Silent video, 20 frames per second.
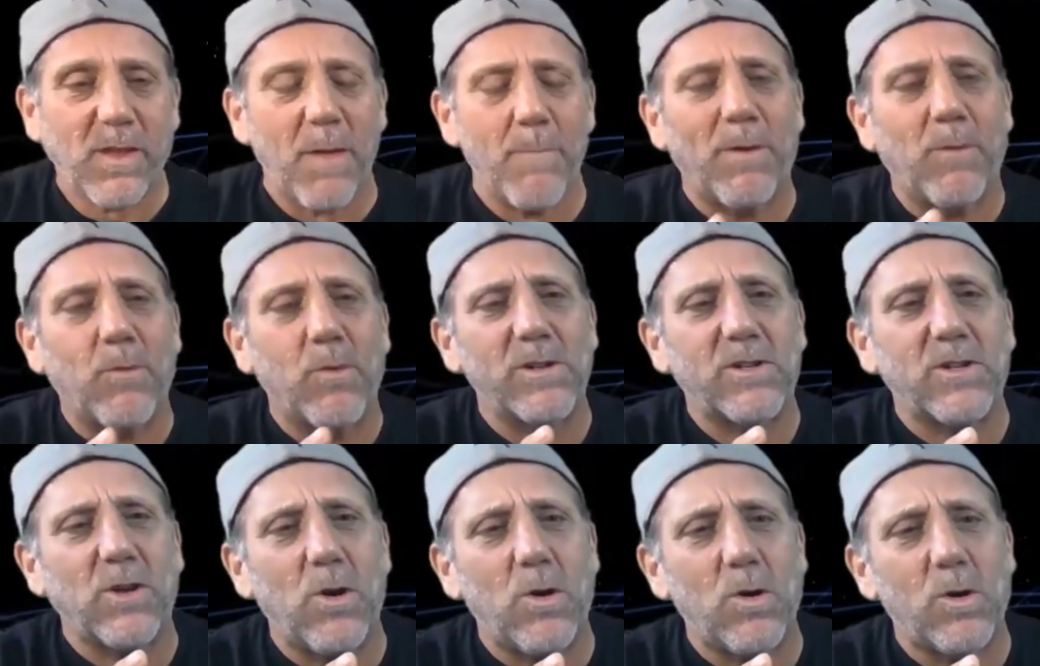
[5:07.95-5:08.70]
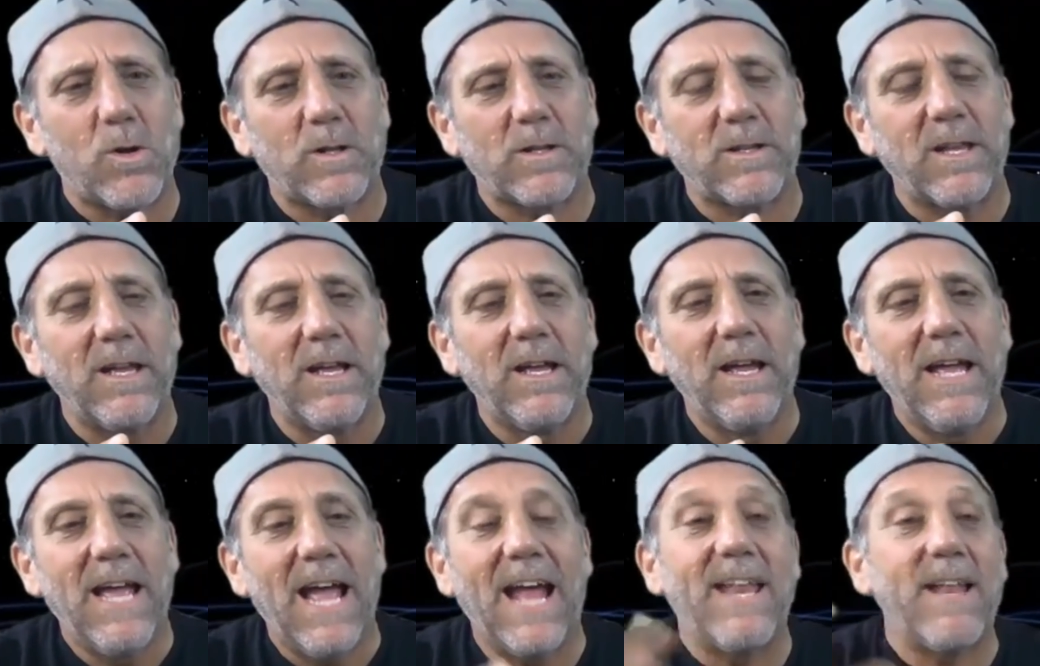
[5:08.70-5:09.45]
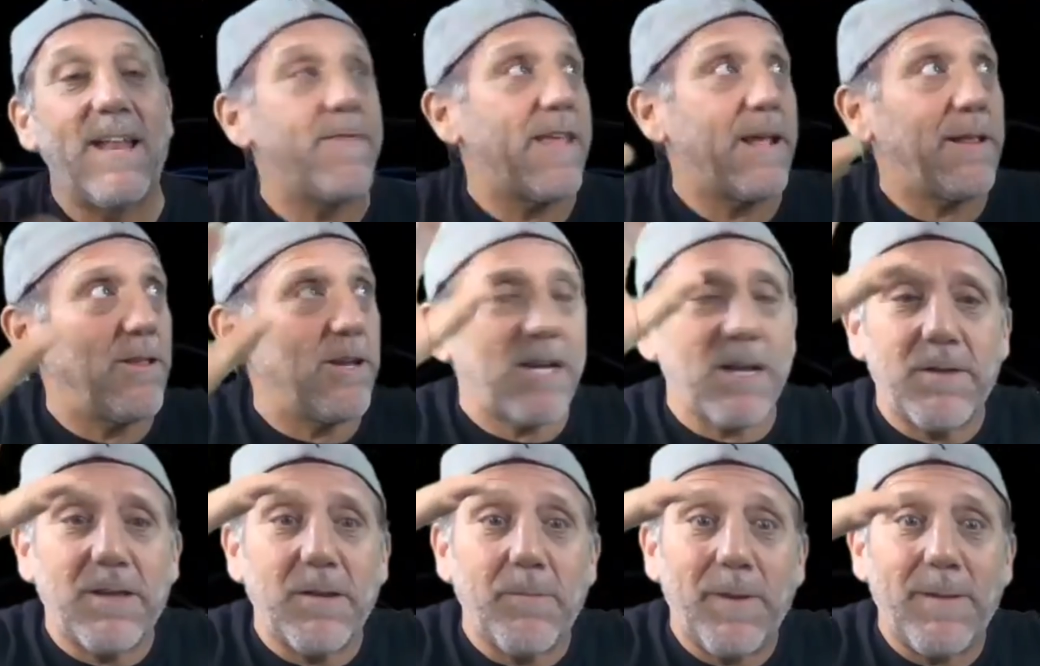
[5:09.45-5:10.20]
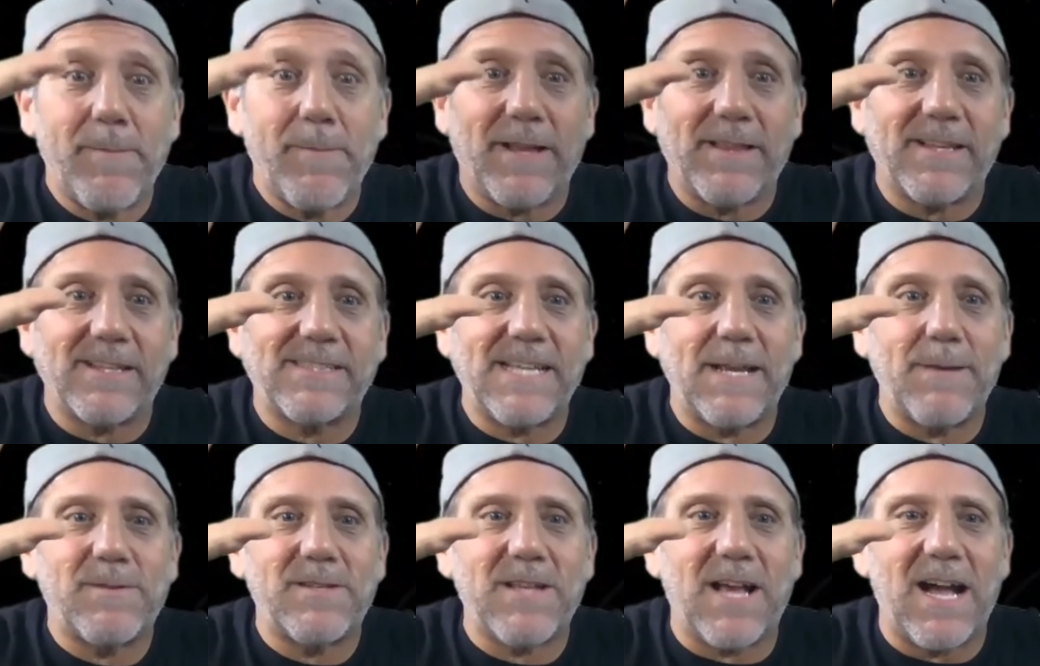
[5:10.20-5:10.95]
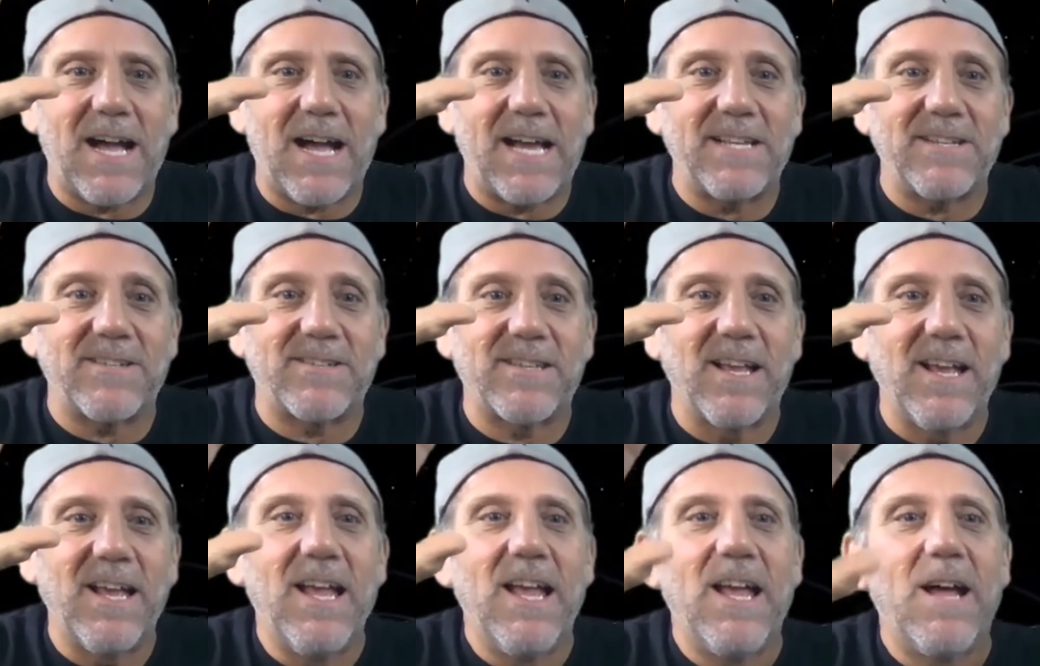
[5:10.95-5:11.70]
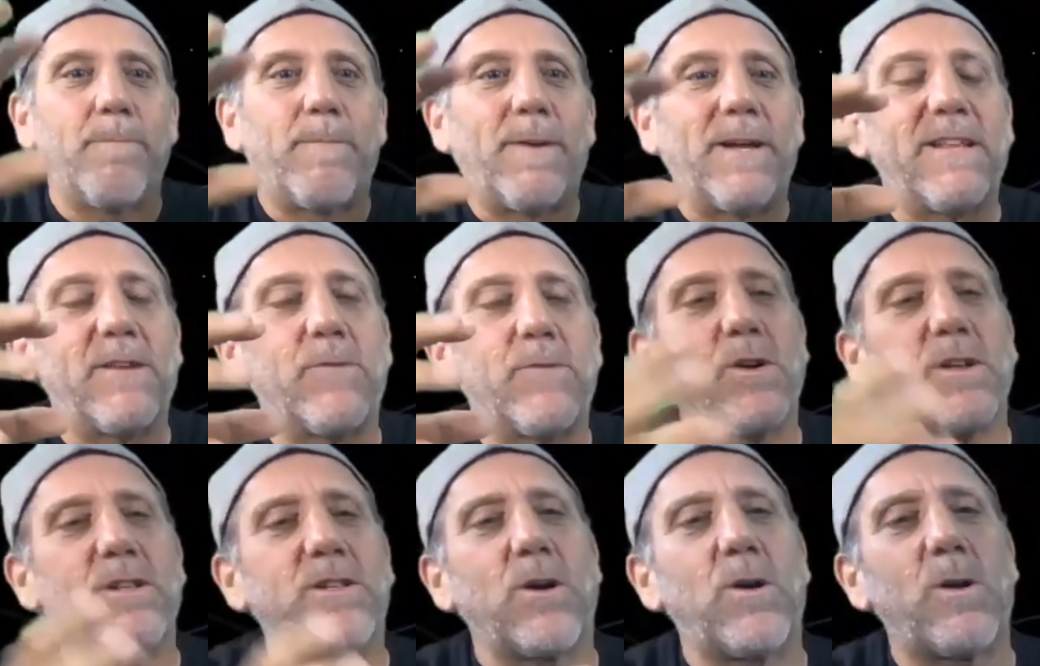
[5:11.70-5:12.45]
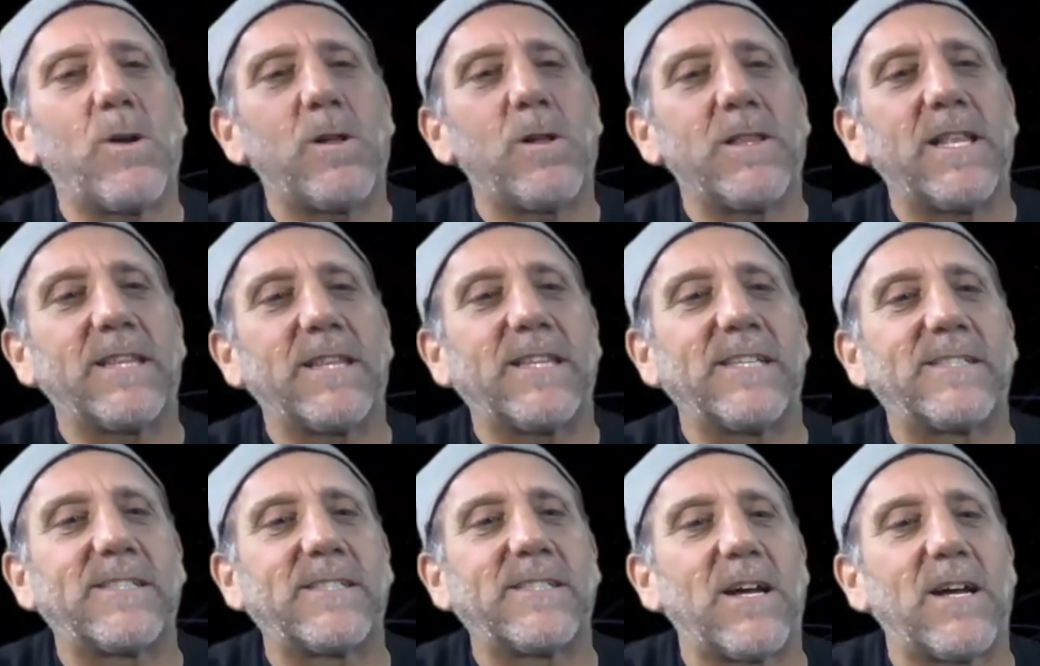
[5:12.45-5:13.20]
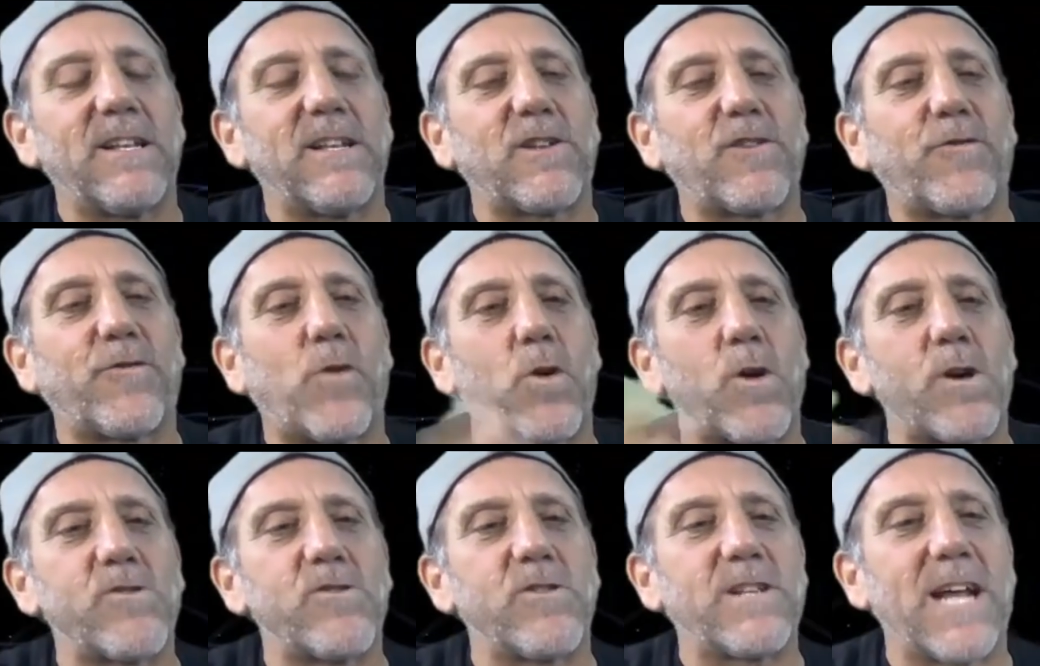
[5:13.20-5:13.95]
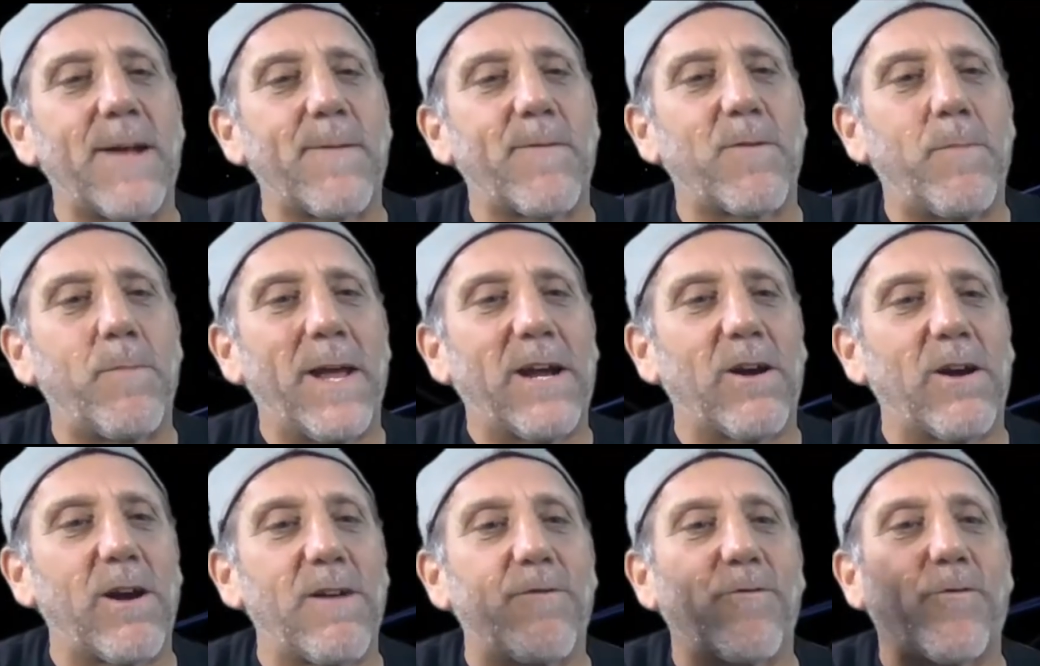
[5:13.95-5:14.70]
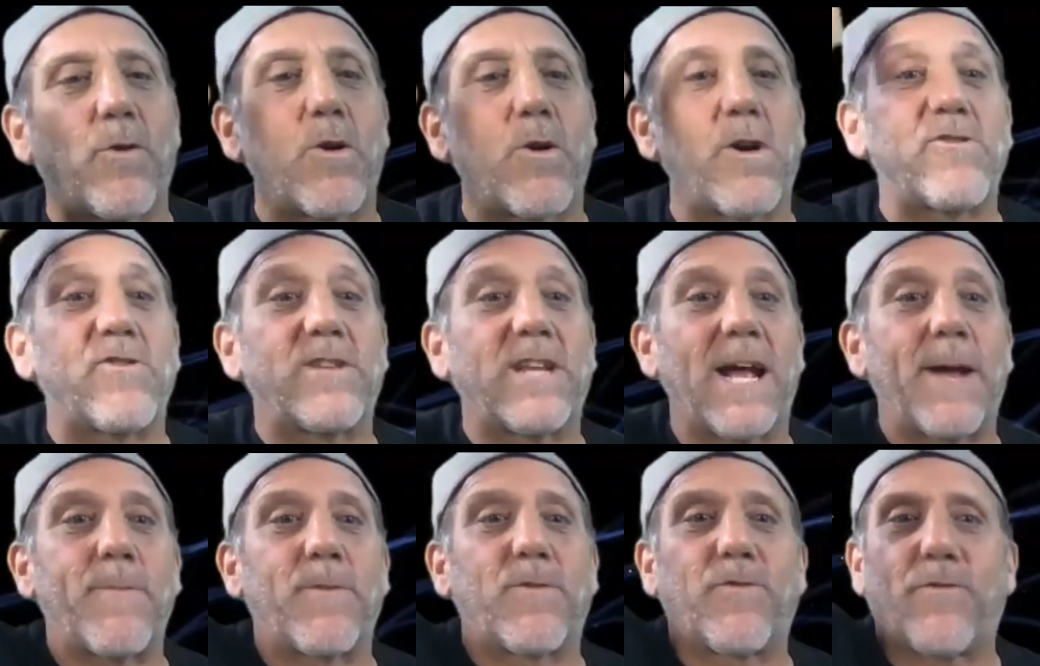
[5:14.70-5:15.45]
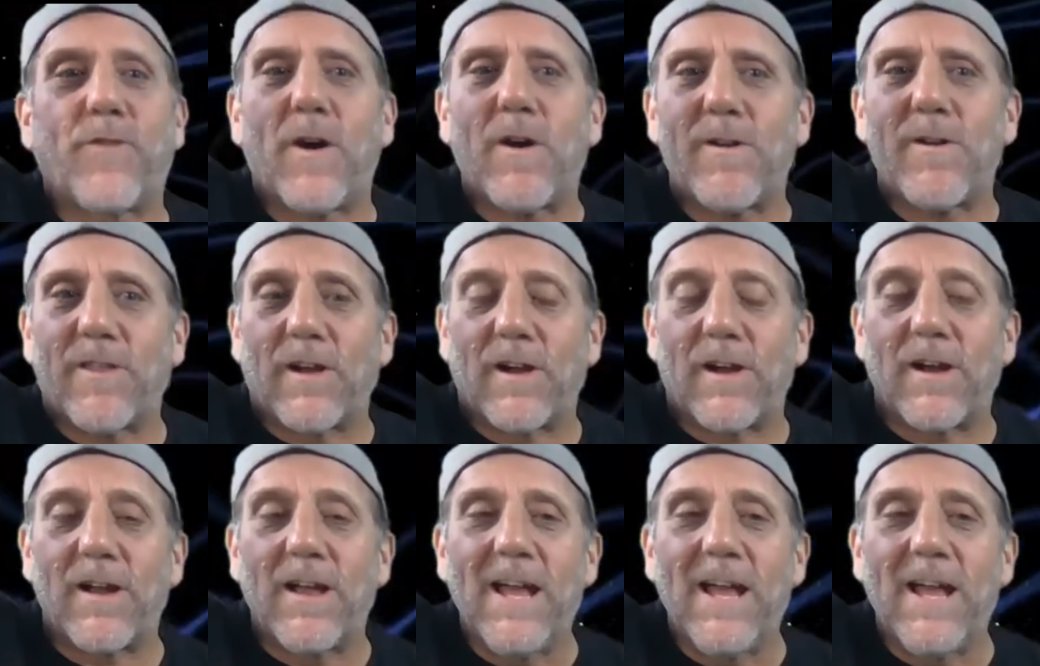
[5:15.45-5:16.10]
But we're told, and that they look to be about the same size, but that we're told that the sun is 400 times bigger and 400 times farther.